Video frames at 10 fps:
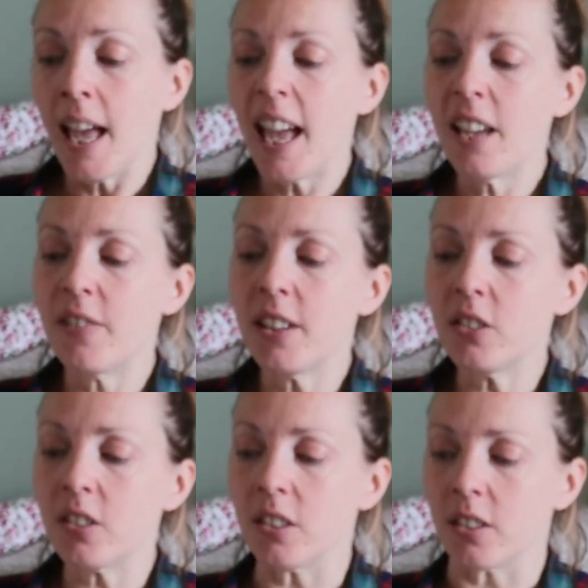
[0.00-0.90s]
Hey
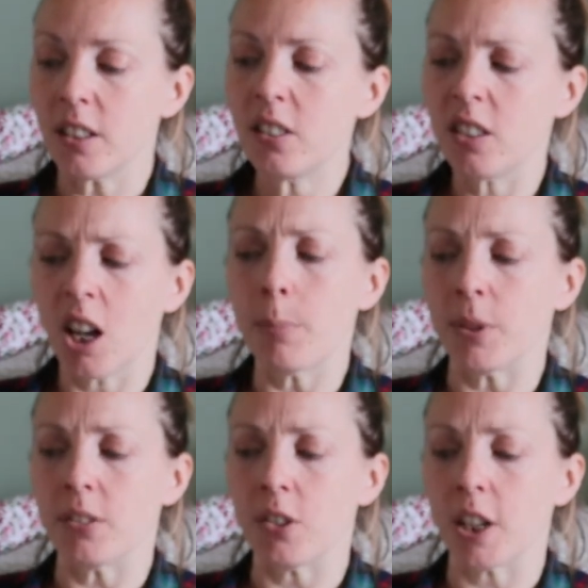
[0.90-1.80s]
Vincent, this cupboard
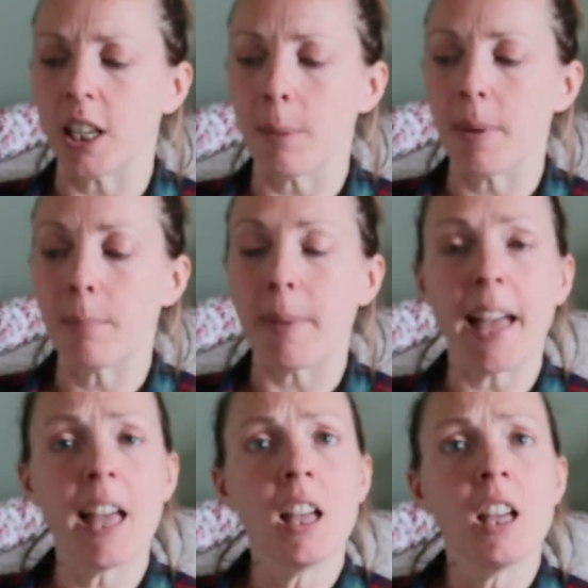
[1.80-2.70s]
is looking a bit
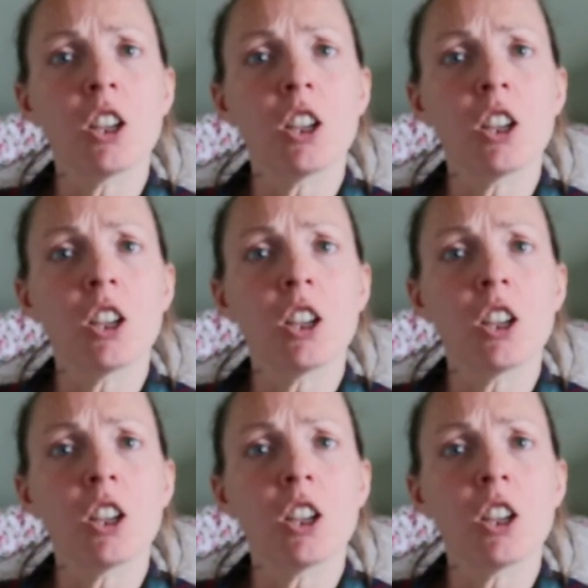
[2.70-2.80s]
bare.